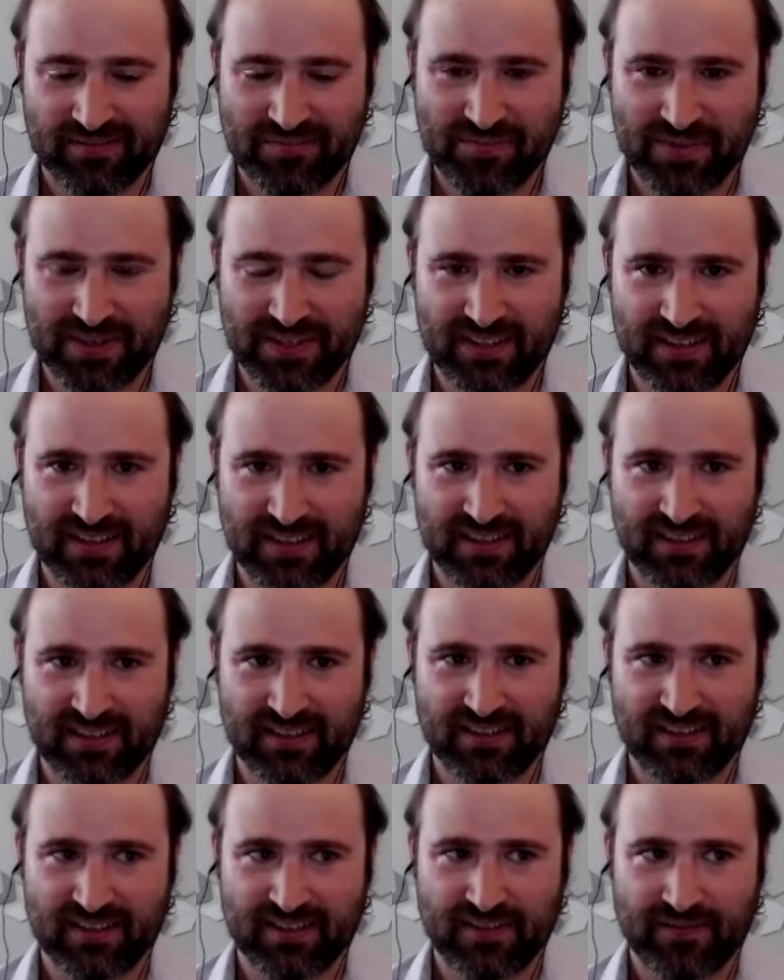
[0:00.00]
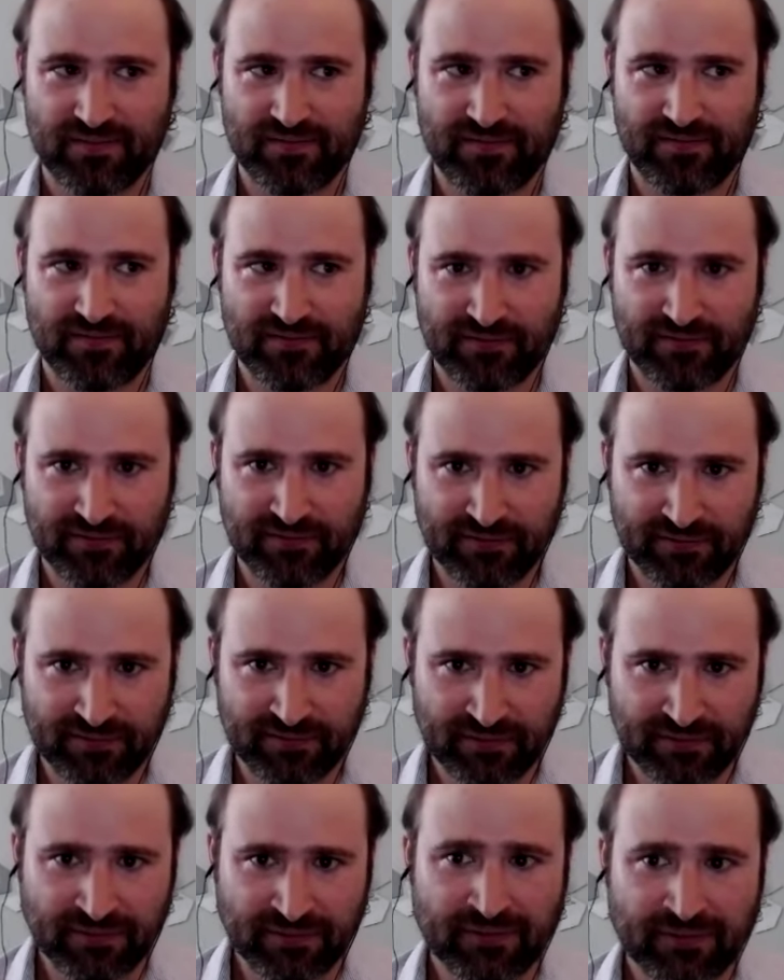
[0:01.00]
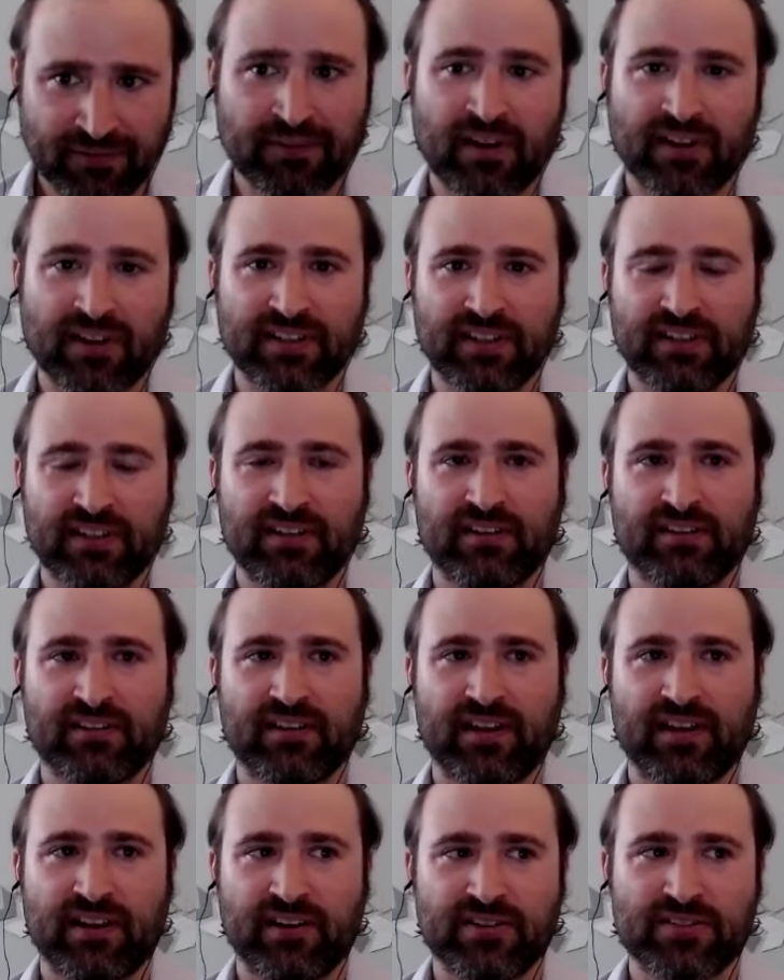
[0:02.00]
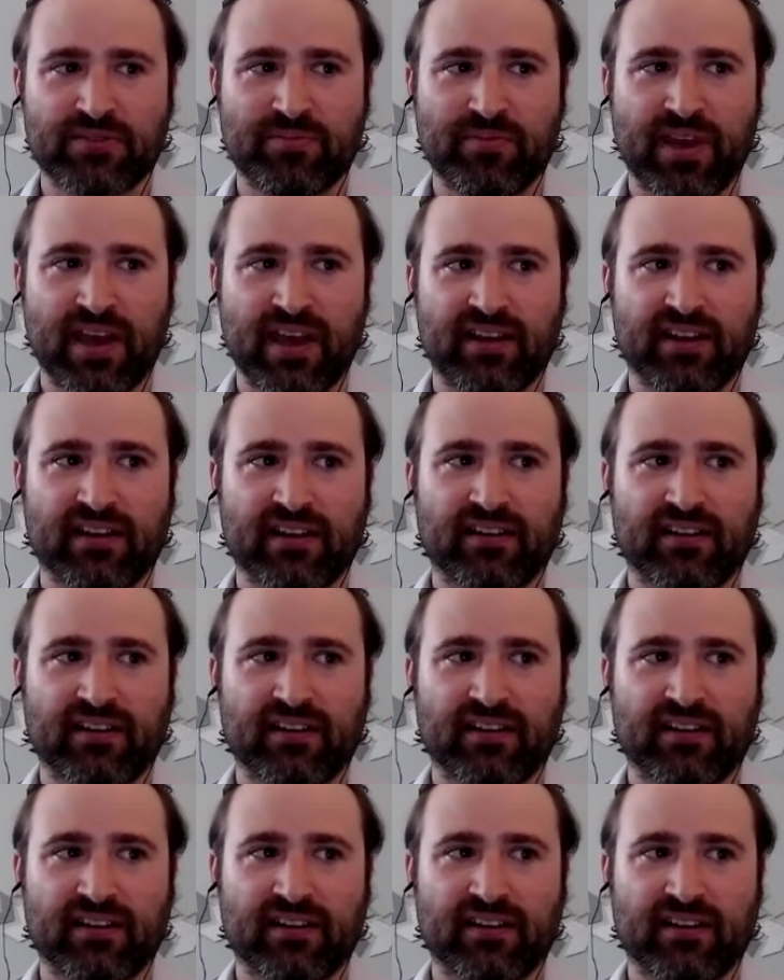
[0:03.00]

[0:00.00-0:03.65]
be funny, charismatic,